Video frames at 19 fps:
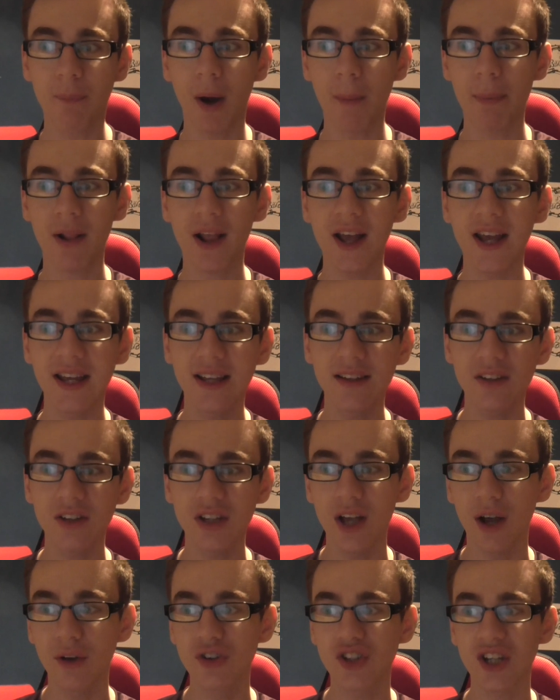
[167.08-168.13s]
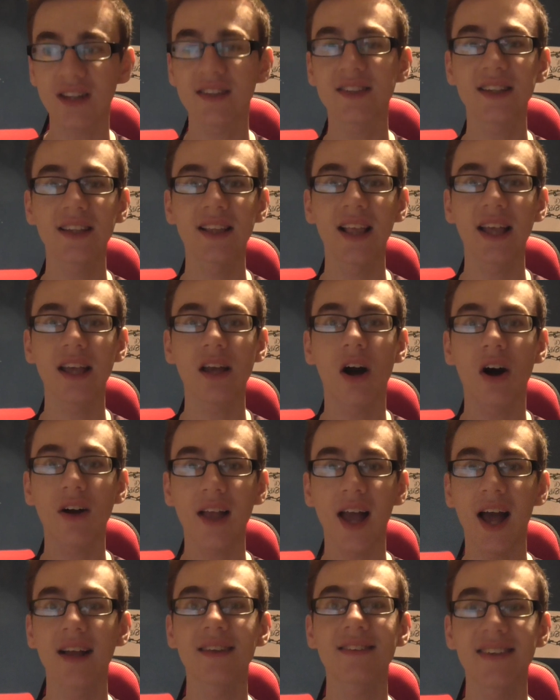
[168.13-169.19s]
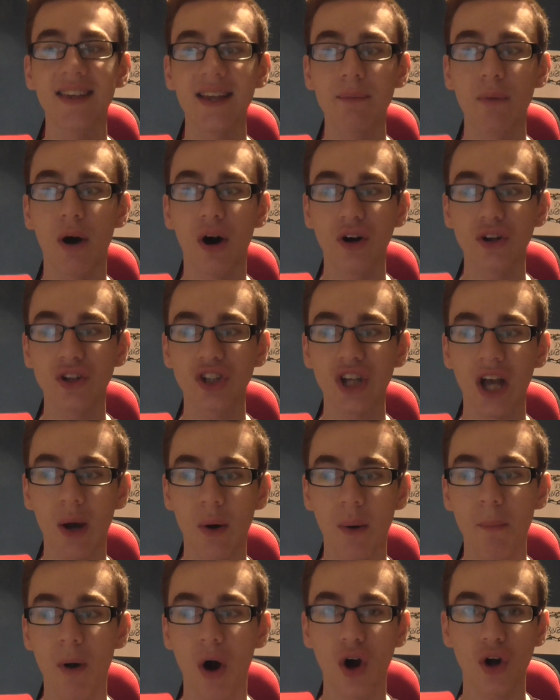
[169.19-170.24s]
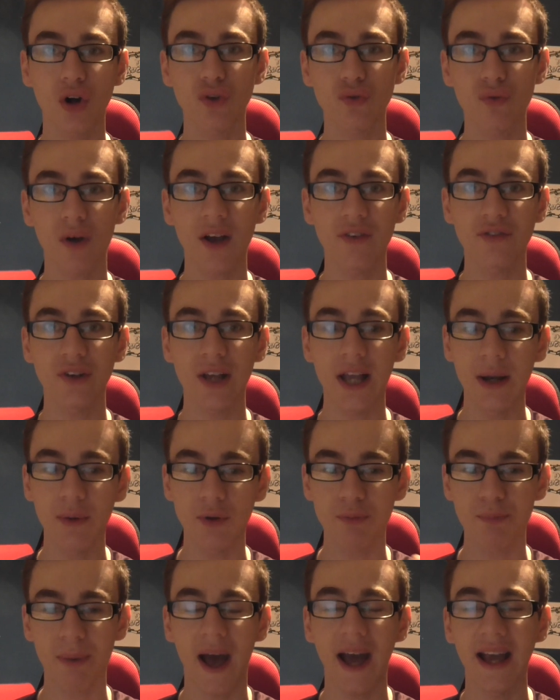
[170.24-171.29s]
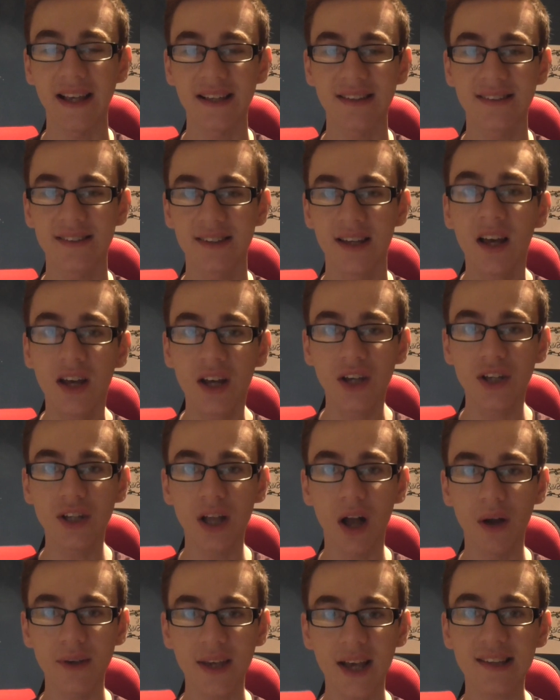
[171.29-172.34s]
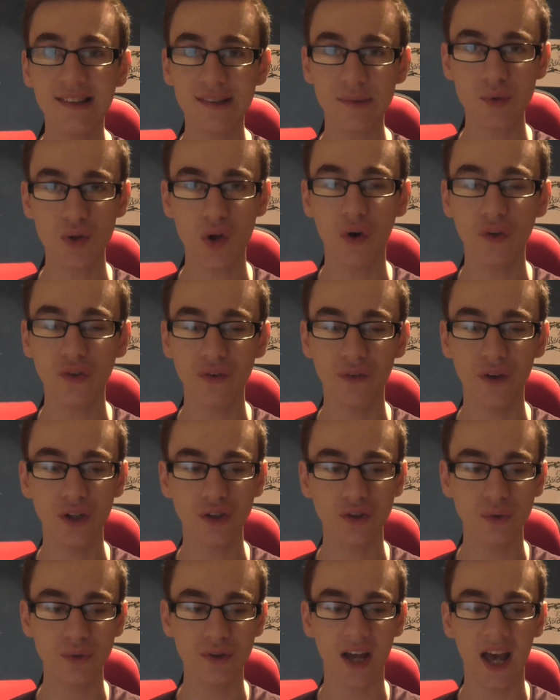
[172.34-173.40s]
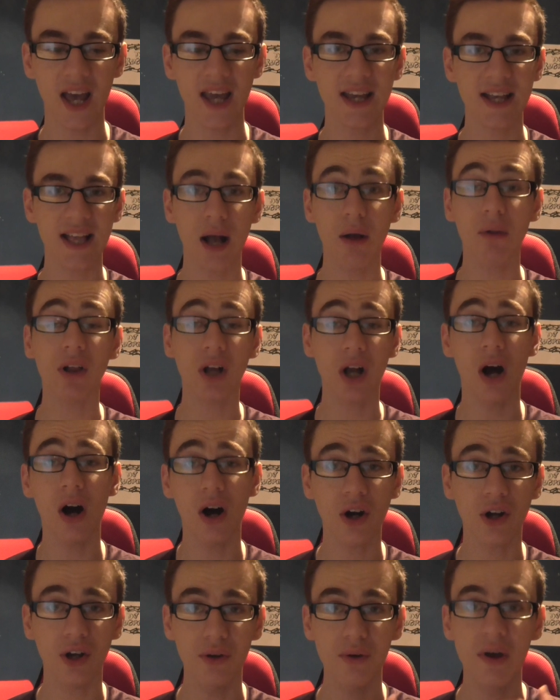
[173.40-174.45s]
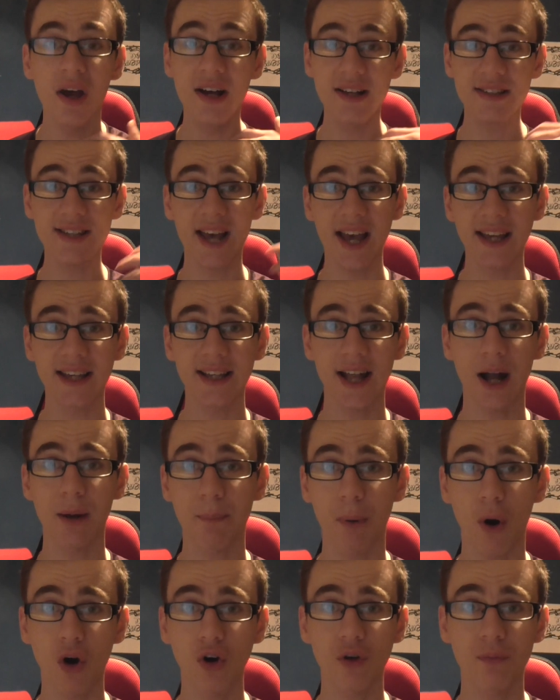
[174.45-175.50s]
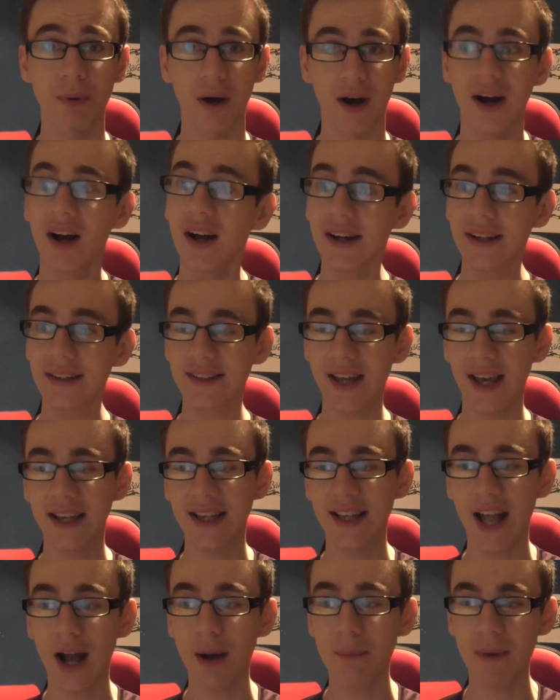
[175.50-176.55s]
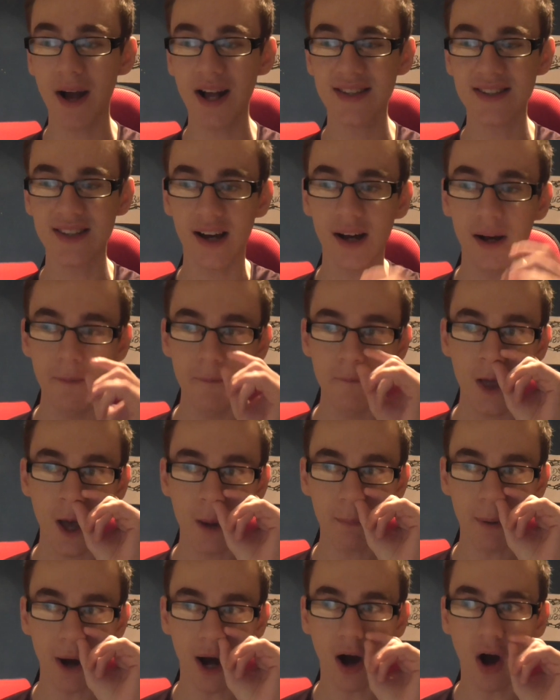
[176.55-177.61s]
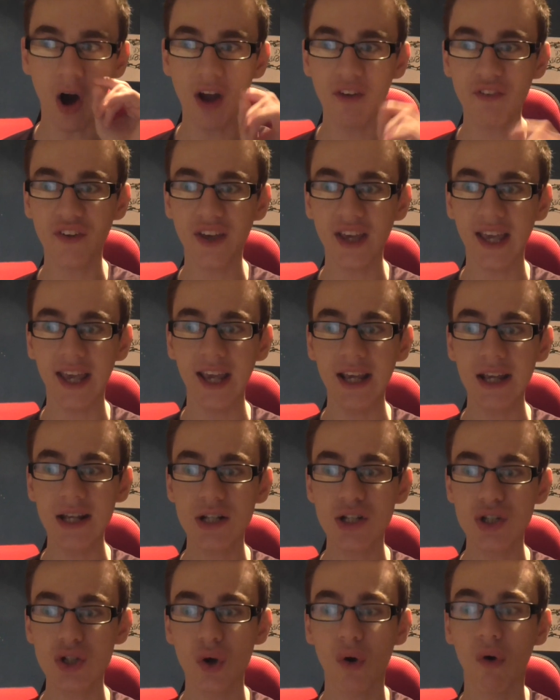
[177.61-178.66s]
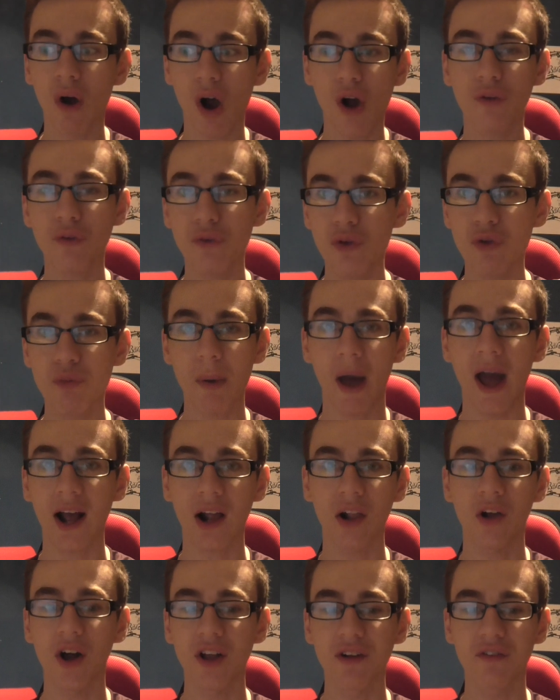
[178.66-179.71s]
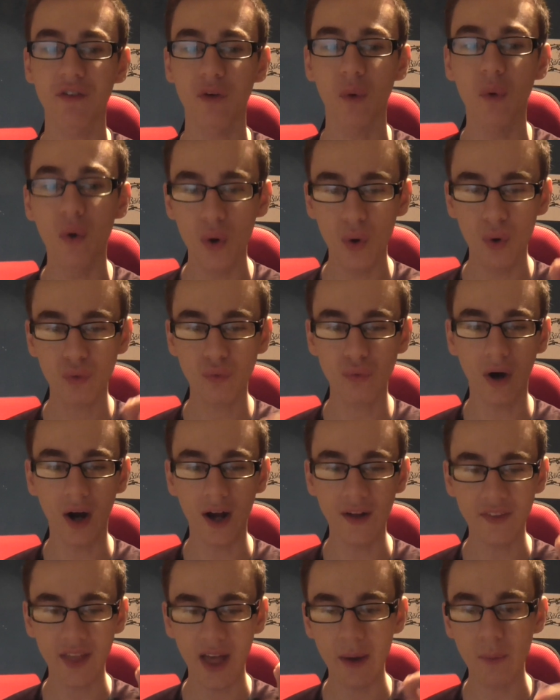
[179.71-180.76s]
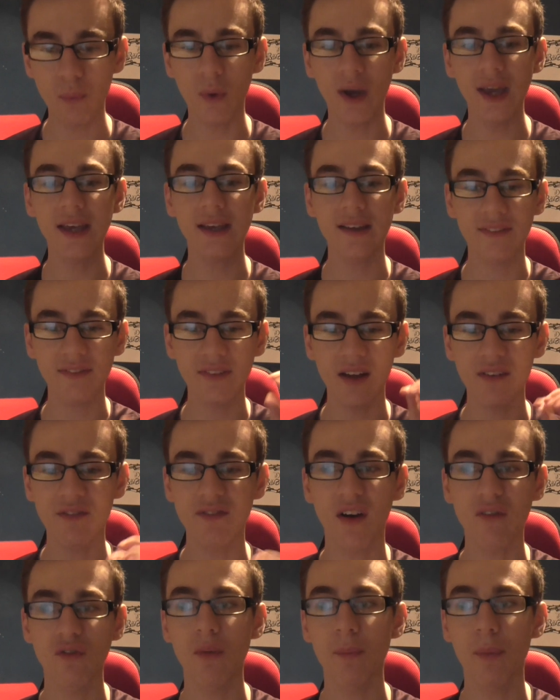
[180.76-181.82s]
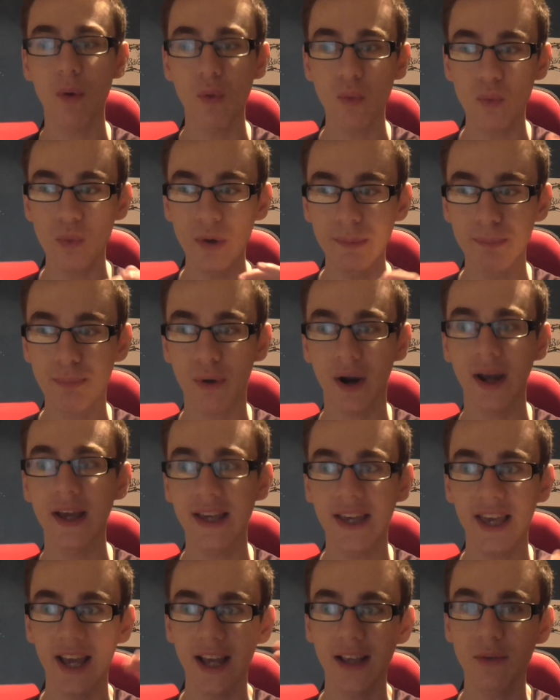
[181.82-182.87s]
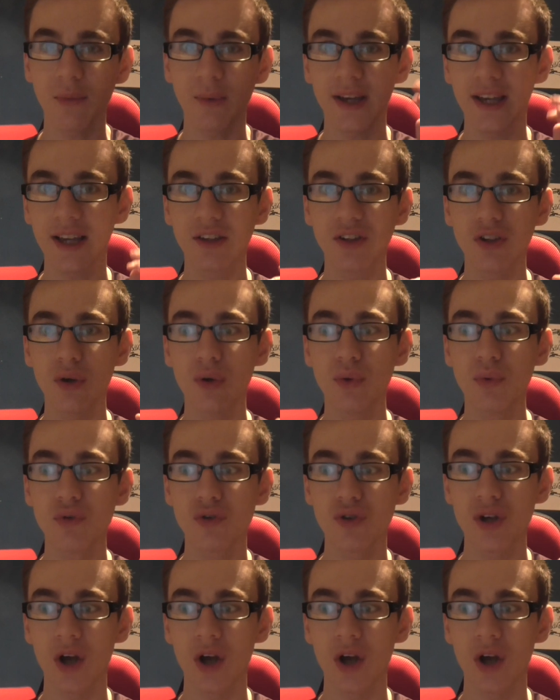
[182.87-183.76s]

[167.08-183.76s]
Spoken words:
By playing, Jesse Lingard, Anthony Martial and Marcus Rashford, it was pace. Yes, it was controversial taking out Lukaku, taking out Pogba, taking out Mata, but I think he saw Arsenal's backline and thought, right, they're weak, they're vulnerable, we break in, we can use,